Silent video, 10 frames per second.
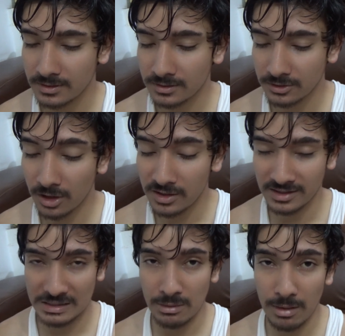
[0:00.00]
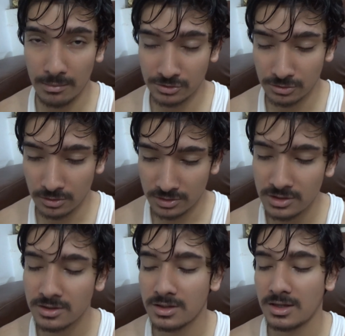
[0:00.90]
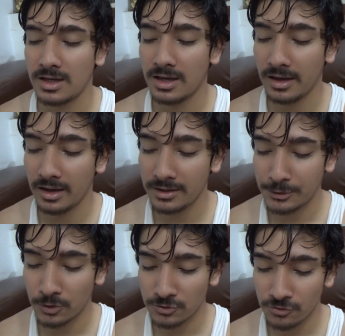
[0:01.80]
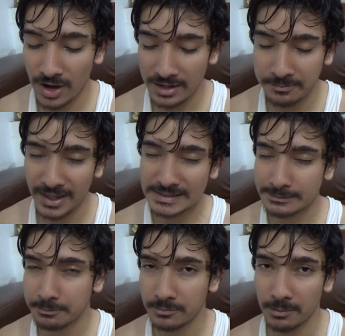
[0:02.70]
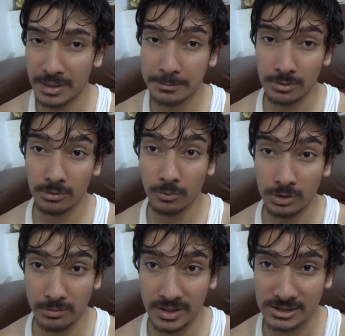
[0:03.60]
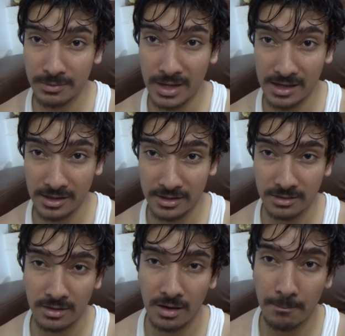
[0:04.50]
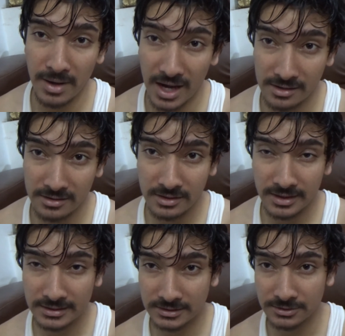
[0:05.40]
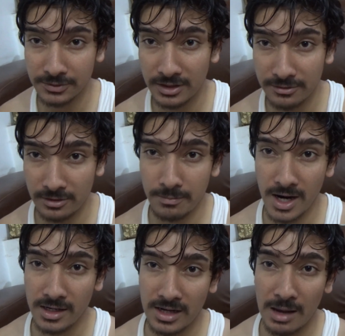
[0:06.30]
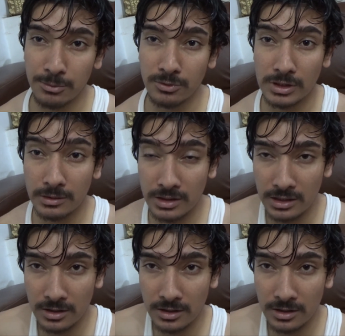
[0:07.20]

third exam of MS Sociology, and it was fine, except the main problem with me is my handwriting. My handwriting is really bad, and I have to really